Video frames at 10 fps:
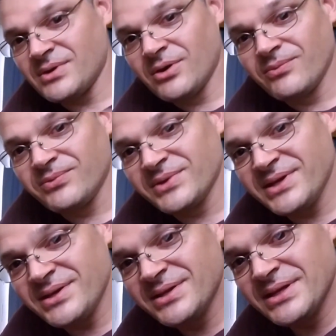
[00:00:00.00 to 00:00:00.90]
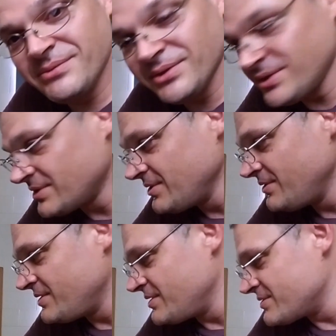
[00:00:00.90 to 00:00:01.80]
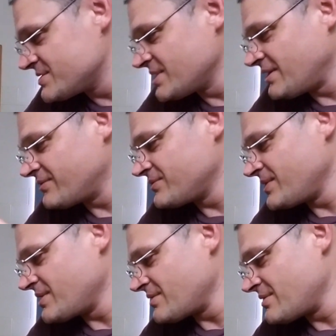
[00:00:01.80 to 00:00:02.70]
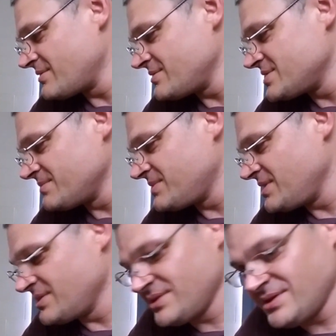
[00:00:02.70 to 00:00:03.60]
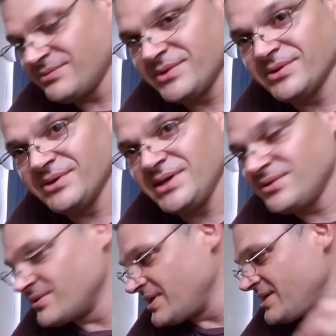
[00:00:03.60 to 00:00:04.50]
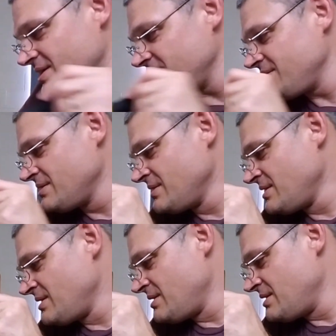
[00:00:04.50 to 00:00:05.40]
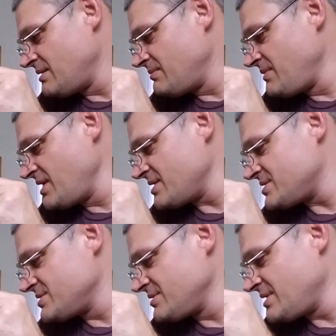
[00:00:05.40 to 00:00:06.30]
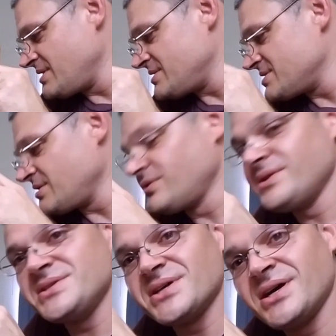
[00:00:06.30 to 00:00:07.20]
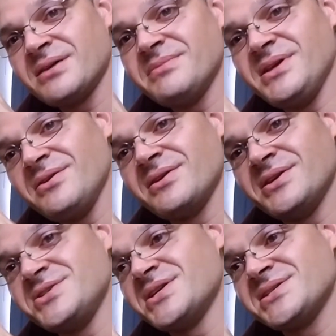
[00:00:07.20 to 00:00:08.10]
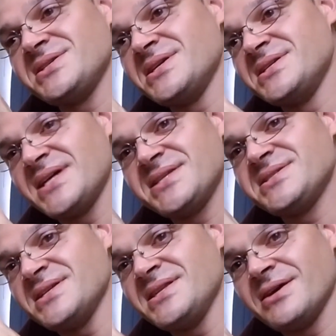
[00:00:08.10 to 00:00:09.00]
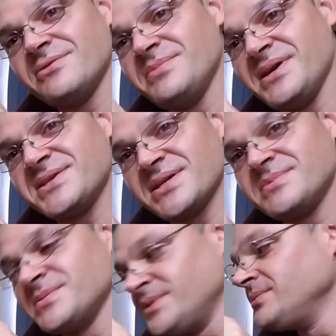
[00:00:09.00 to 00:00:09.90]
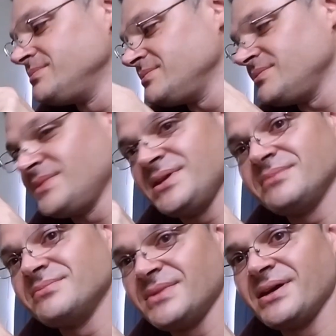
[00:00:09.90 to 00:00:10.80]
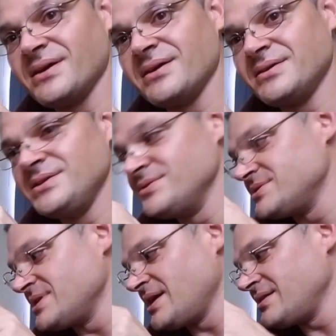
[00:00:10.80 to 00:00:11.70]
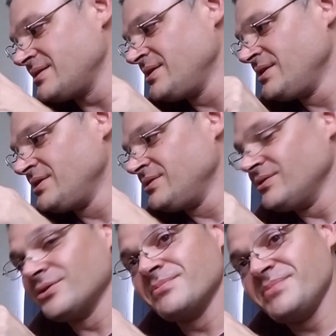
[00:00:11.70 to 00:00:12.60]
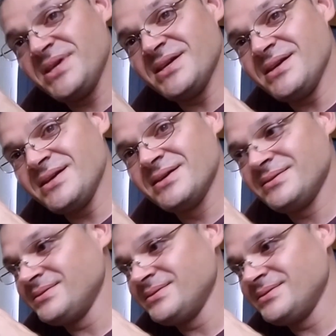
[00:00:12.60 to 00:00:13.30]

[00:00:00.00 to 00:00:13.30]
hopefully they will include in their software something that will either A, make it so that it's always on but you can adjust the intensity. That would be acceptable, and I could use that. Or B,